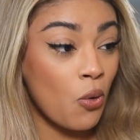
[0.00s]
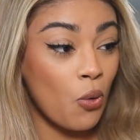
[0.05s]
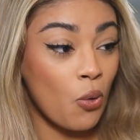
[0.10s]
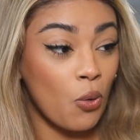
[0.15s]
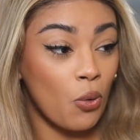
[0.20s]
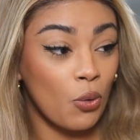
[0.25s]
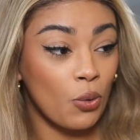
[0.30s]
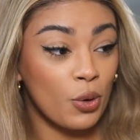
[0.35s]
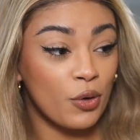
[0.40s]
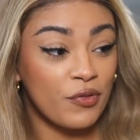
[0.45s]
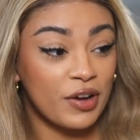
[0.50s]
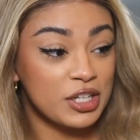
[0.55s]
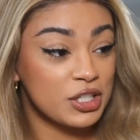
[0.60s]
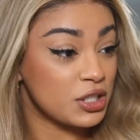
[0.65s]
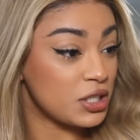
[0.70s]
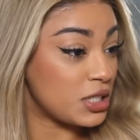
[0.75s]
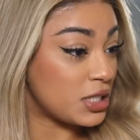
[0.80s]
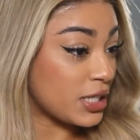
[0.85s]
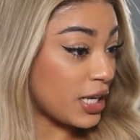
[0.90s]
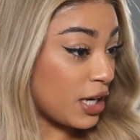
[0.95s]
or if I
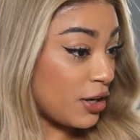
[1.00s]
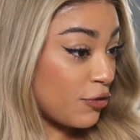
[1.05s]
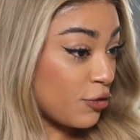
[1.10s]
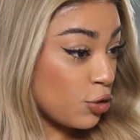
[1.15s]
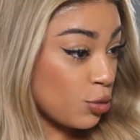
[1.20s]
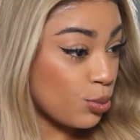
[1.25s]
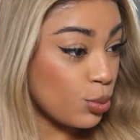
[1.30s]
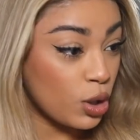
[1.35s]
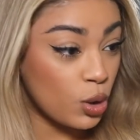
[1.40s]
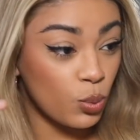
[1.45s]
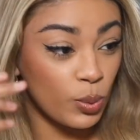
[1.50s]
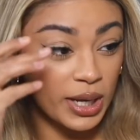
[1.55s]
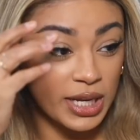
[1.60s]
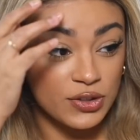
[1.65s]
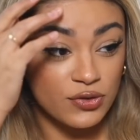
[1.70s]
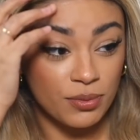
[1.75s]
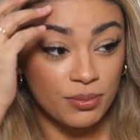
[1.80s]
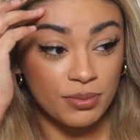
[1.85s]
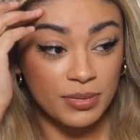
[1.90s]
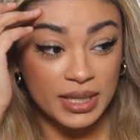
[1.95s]
should just get a few more
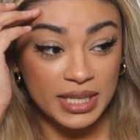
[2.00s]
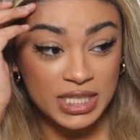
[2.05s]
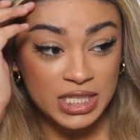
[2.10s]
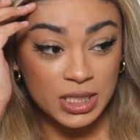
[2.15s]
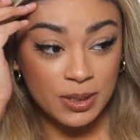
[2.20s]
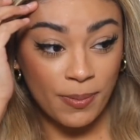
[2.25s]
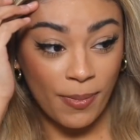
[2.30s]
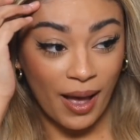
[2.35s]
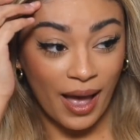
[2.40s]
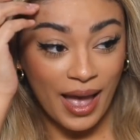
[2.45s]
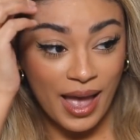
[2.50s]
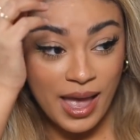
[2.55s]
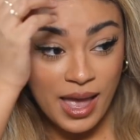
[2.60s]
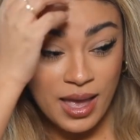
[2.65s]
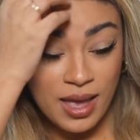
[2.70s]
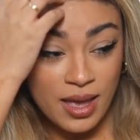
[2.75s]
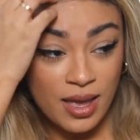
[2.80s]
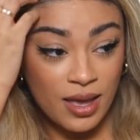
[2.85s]
wigs from this spot,